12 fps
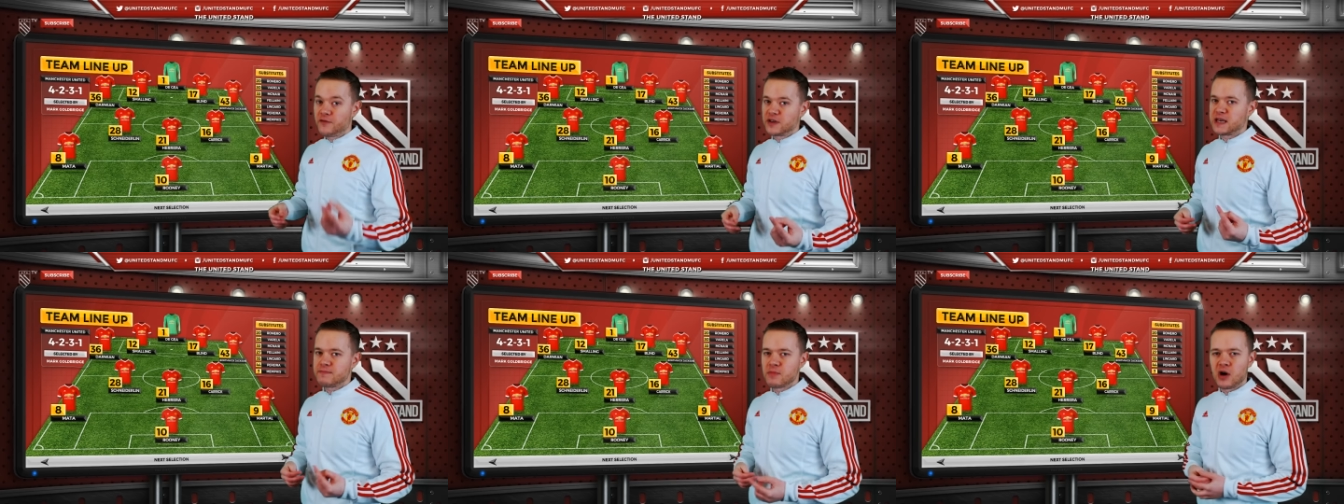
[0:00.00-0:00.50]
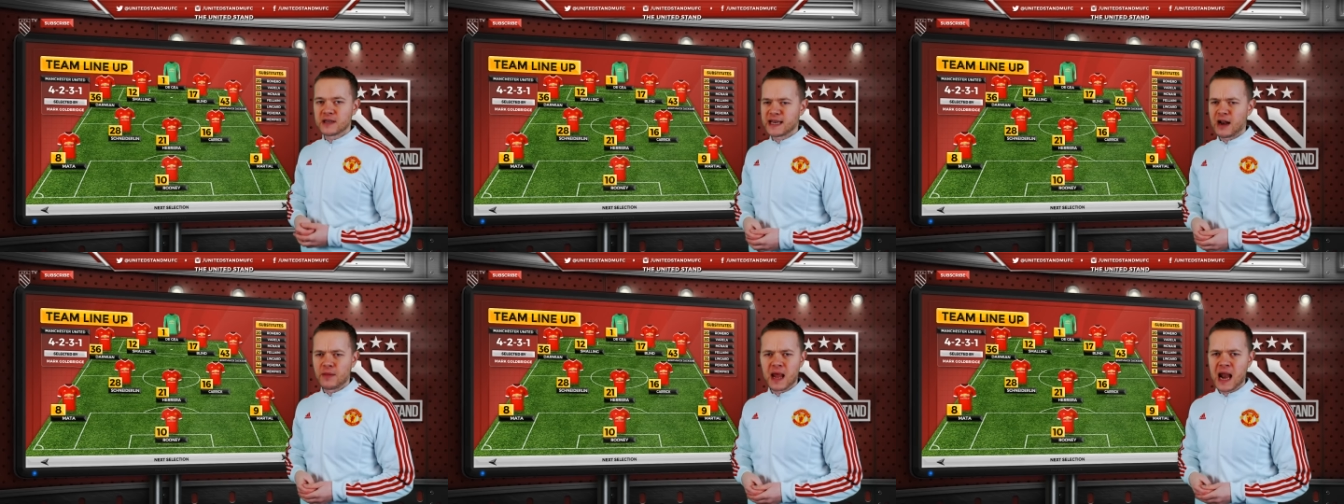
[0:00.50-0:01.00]
Obviously
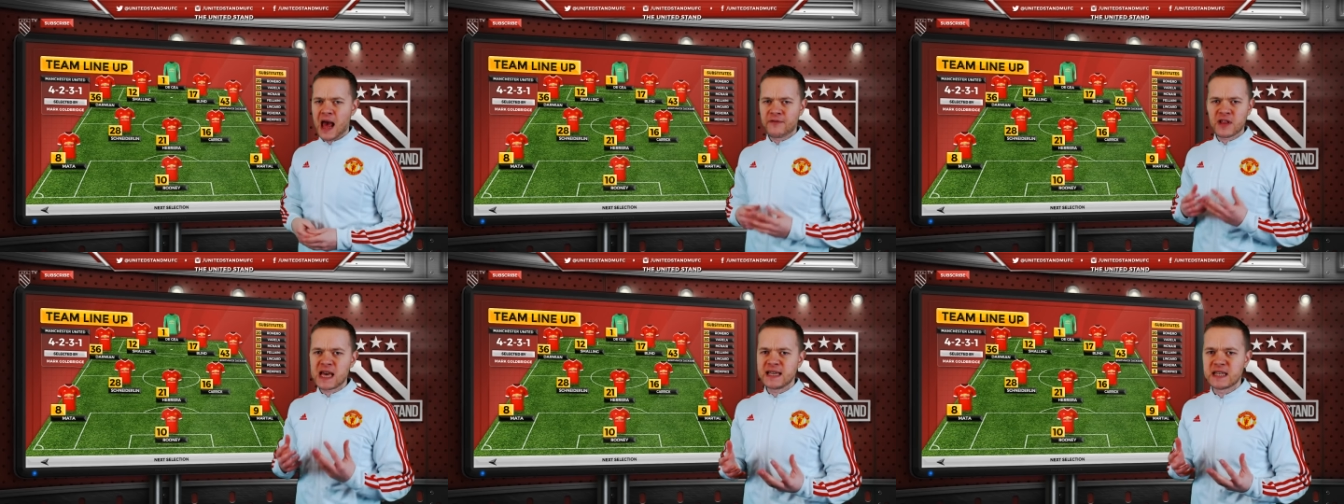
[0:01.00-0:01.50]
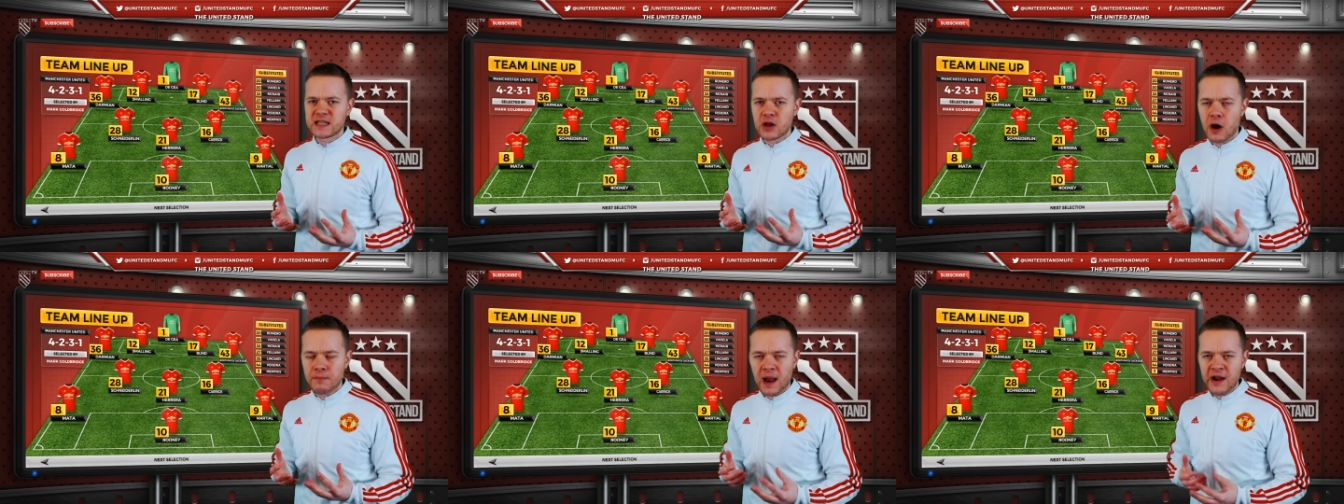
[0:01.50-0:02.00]
Martial on the left. He's the
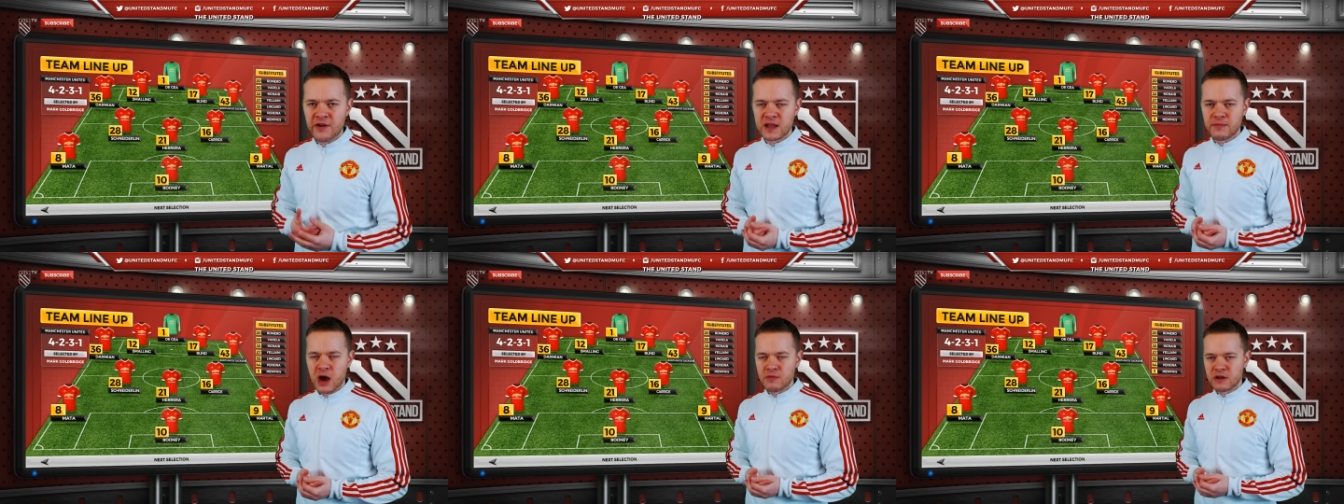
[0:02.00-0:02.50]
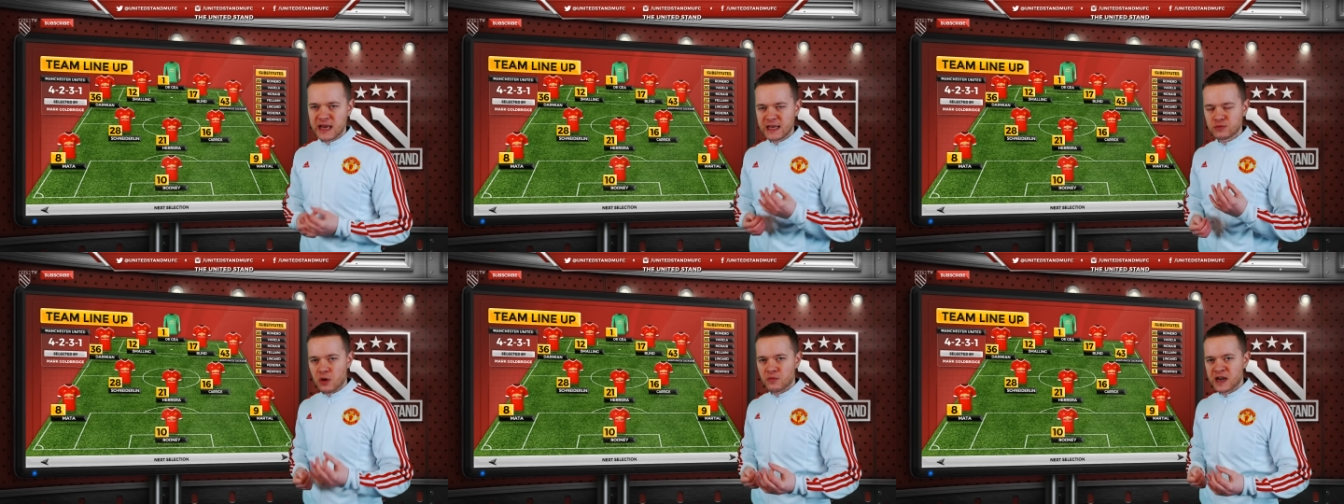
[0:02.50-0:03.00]
star player at the moment.
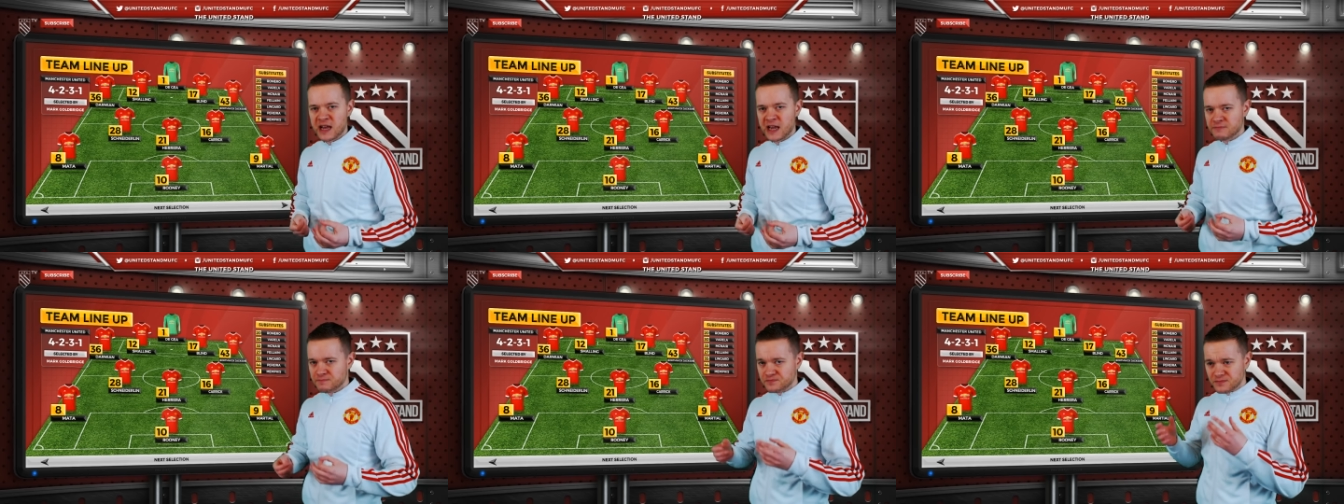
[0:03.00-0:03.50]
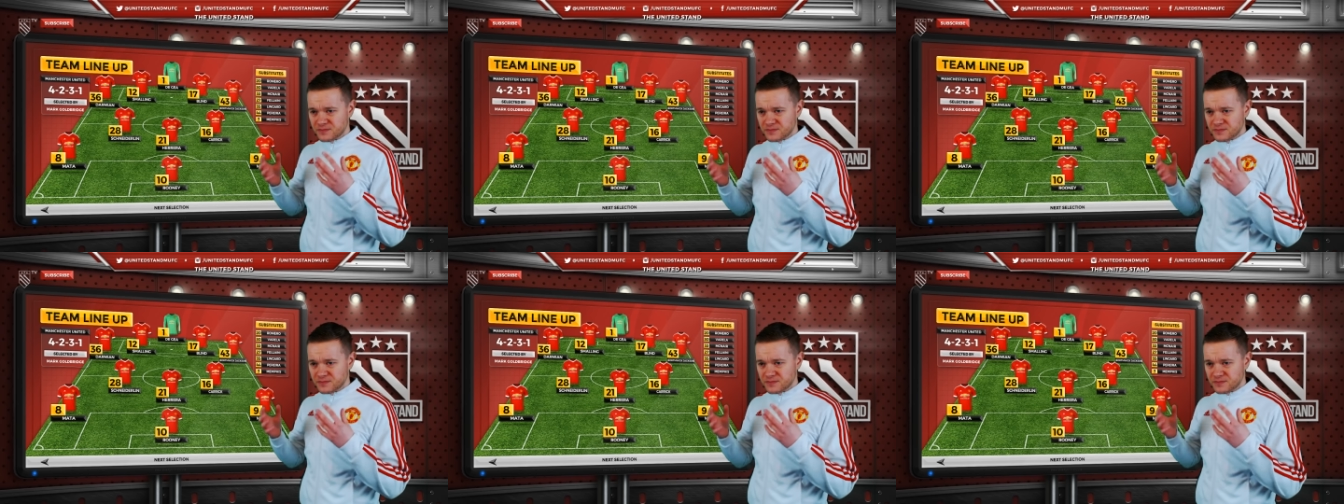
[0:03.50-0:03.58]
He's what we need.